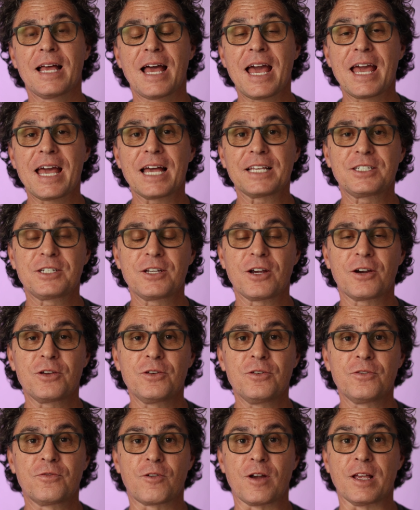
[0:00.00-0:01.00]
Hey
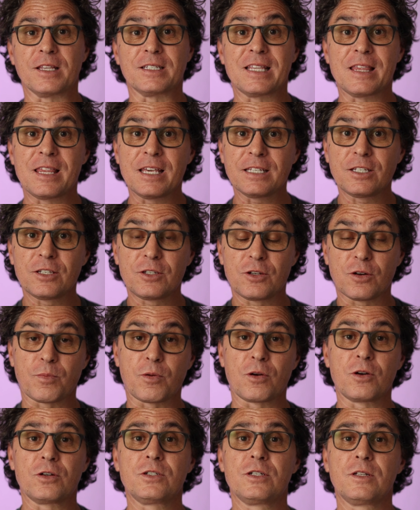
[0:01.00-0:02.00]
STRU friends, this is your
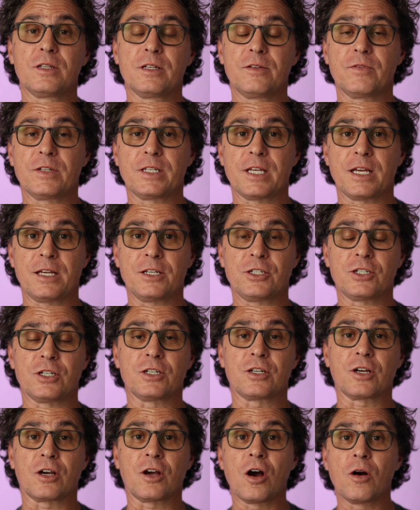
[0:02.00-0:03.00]
personal
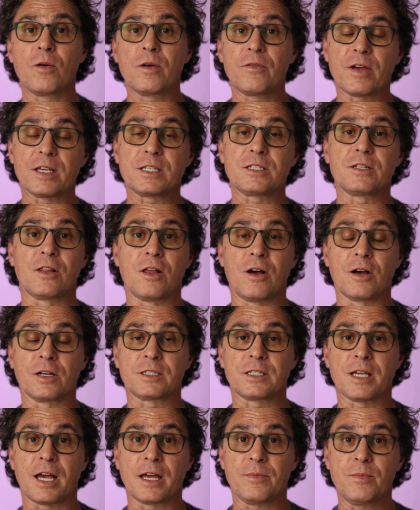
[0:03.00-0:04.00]
invitation to co-invest
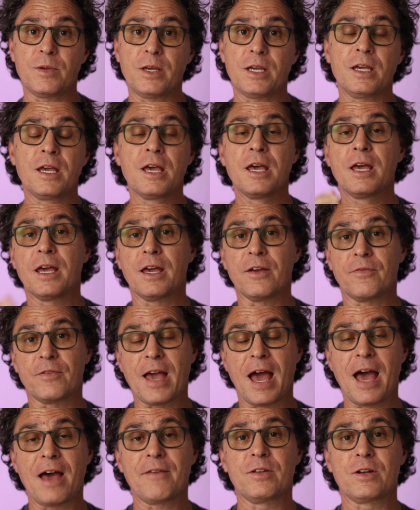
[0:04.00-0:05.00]
alongside me. If
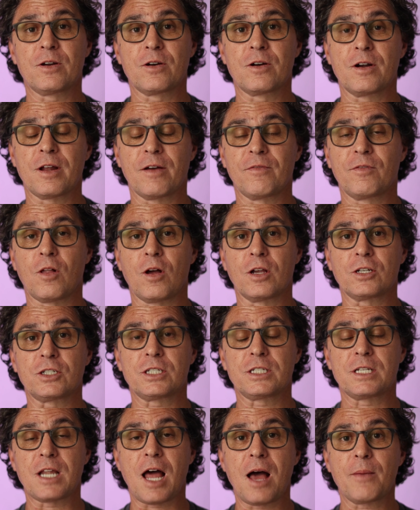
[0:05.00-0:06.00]
you haven't heard, I've launched
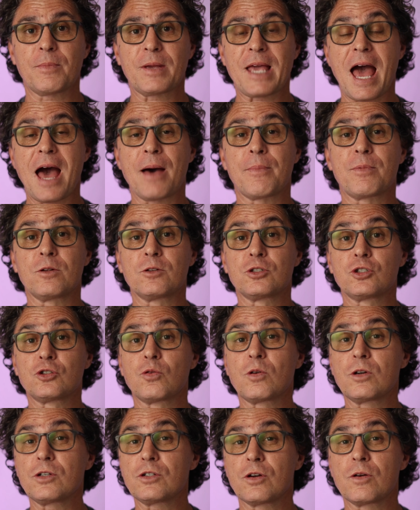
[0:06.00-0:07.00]
Stomp Capital
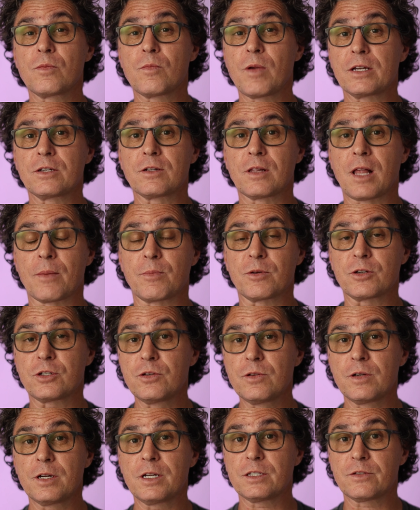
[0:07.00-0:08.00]
Short-Term Rental
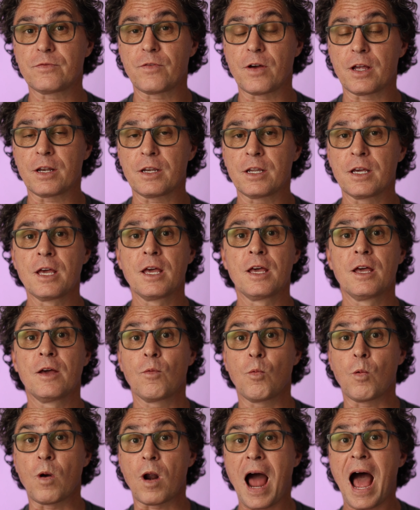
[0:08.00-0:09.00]
Opportunities Fund,
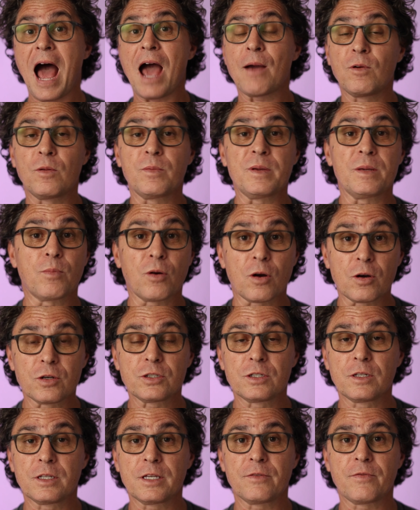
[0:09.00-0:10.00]
where I will be
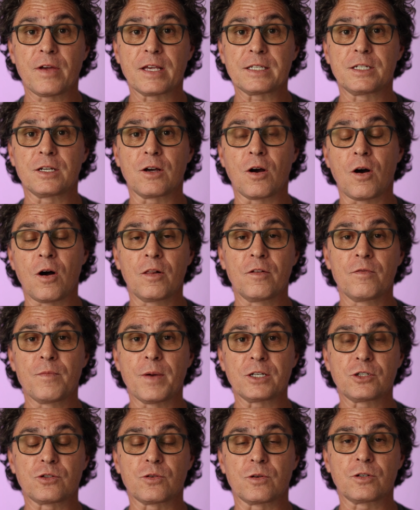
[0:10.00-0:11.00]
personally investing all of
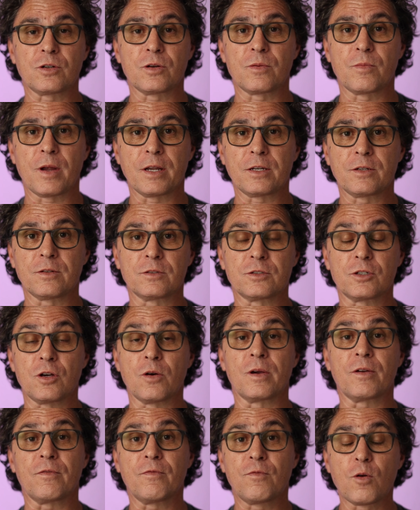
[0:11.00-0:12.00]
my short-term rentals
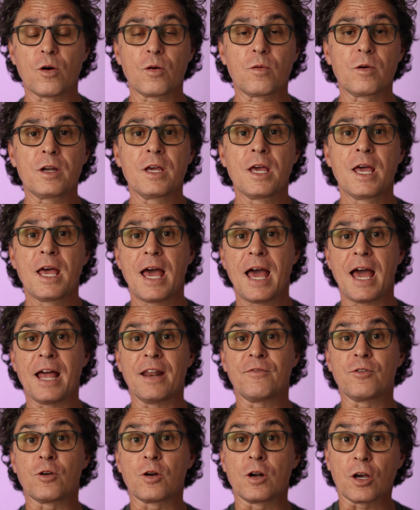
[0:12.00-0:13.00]
going forward.
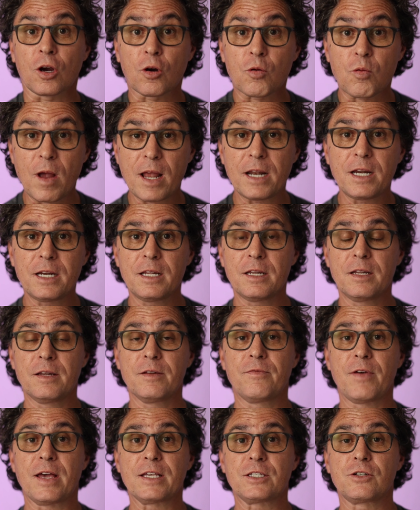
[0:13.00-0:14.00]
And if you're an accredited
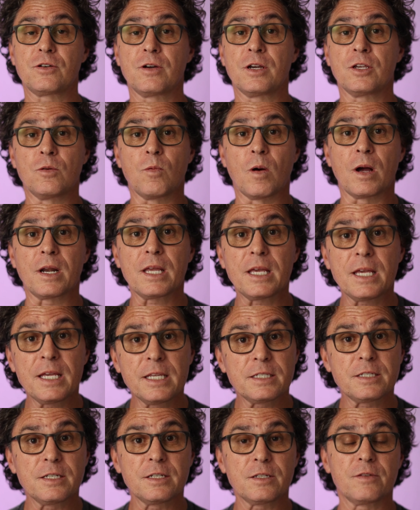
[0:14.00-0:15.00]
investor and you want
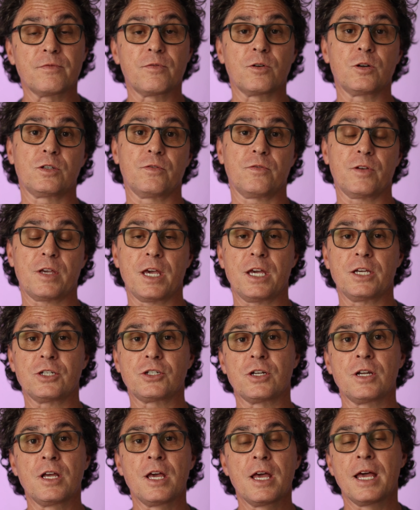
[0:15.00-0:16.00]
instant
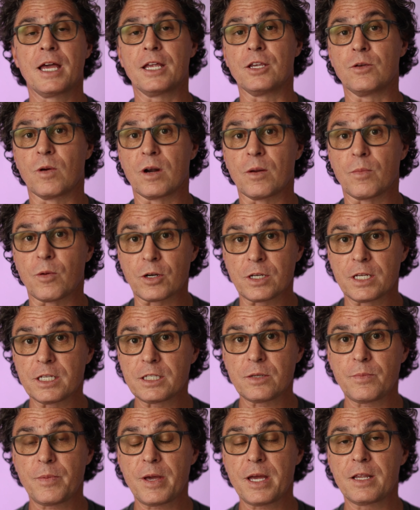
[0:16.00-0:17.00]
diversification and you want to
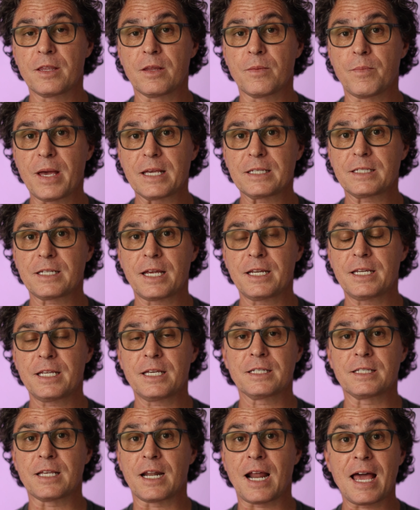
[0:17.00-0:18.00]
participate in the best
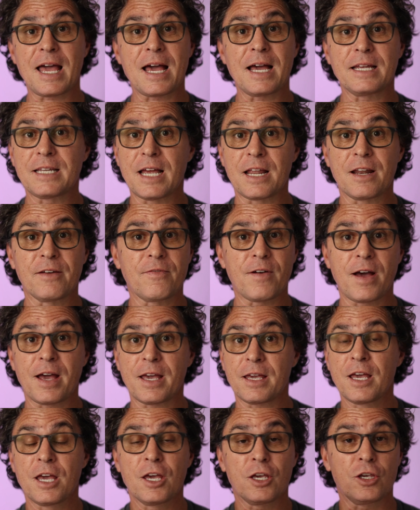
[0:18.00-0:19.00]
ideas that I
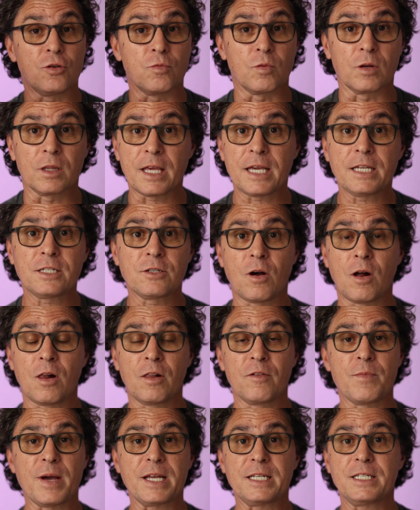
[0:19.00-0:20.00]
identify, you relate to
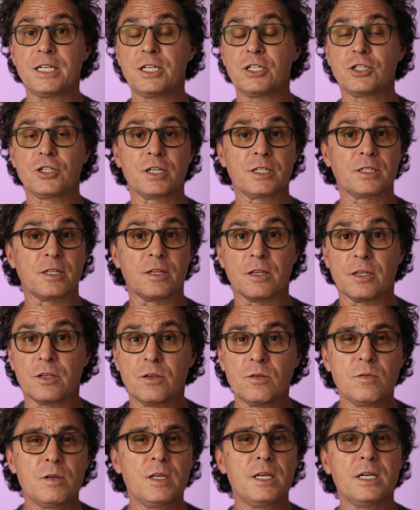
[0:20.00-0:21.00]
all of my teachings and the
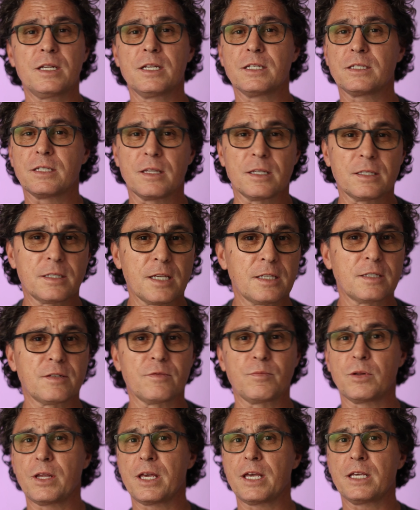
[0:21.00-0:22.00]
uniqueness and the sense
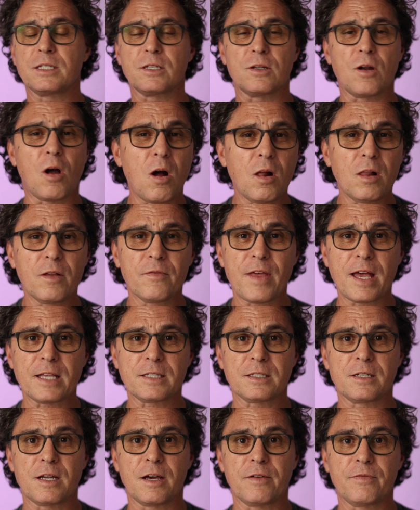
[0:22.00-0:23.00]
of place and all of
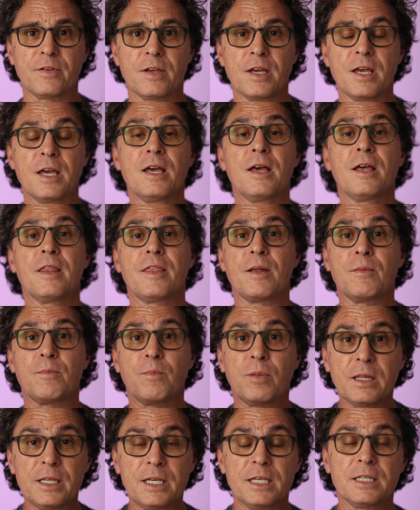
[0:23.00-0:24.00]
that stuff, then
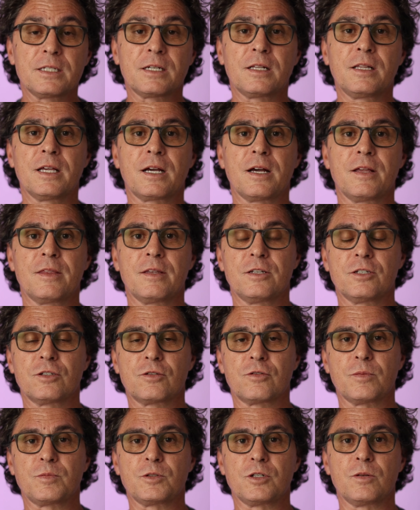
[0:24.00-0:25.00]
please click on the
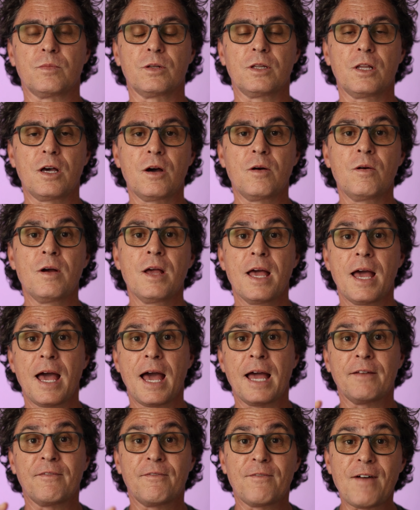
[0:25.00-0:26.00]
description below
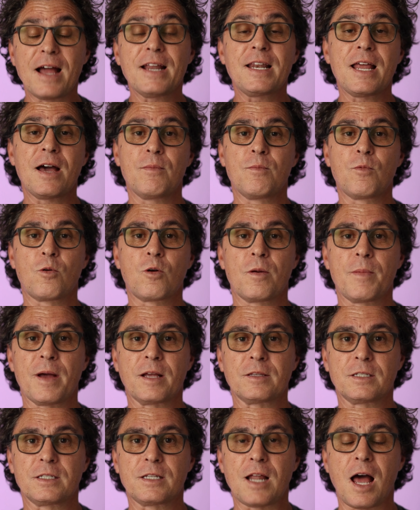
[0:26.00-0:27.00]
and find out more
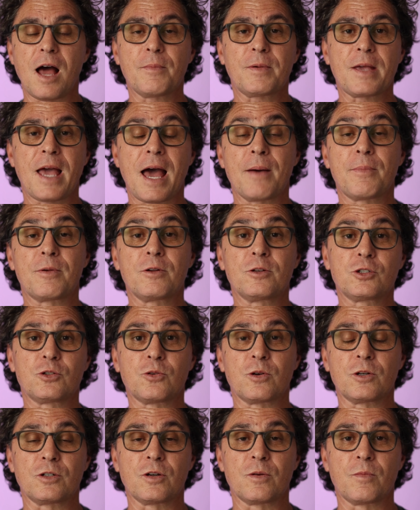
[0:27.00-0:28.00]
about Stomp Capital
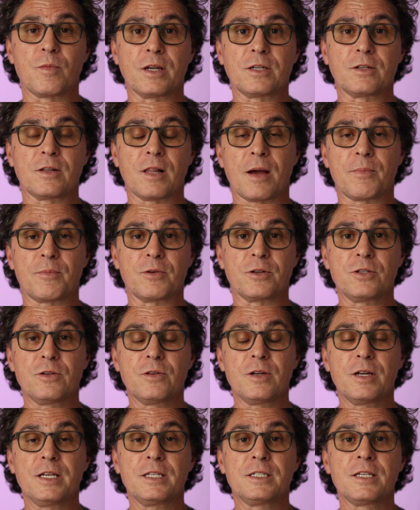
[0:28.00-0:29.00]
short-term rental
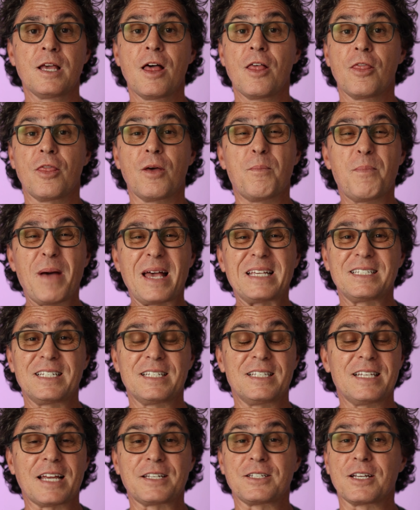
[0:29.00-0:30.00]
opportunities. The best
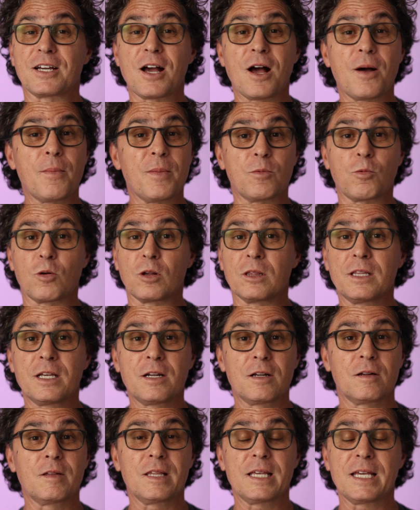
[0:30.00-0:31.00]
is yet to come and we're
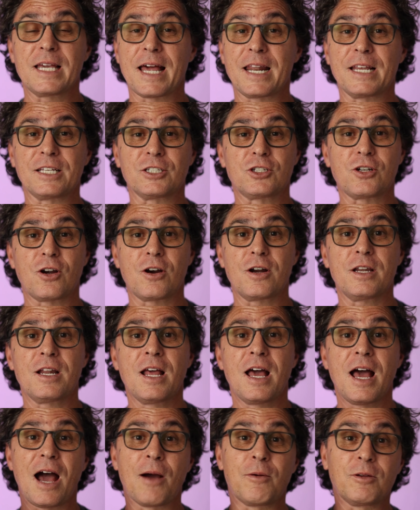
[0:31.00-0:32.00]
literally getting
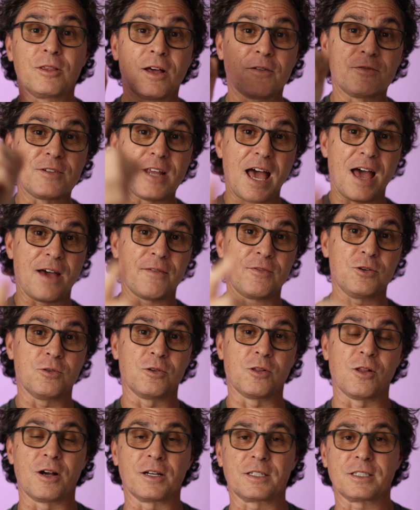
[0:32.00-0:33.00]
started. I would love to have you
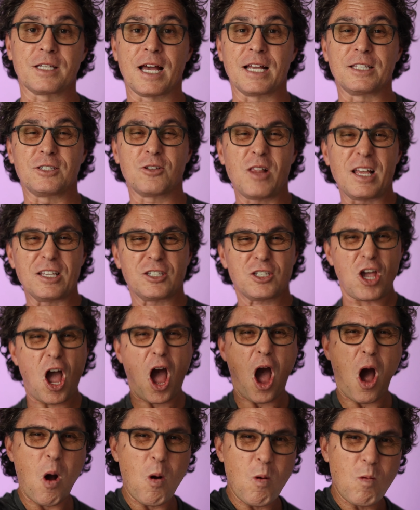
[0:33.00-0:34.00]
alongside, so let's
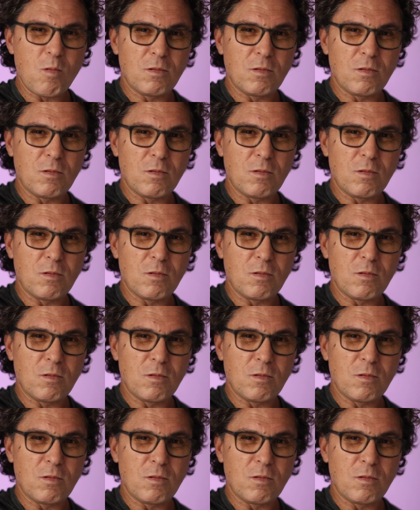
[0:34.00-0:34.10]
go.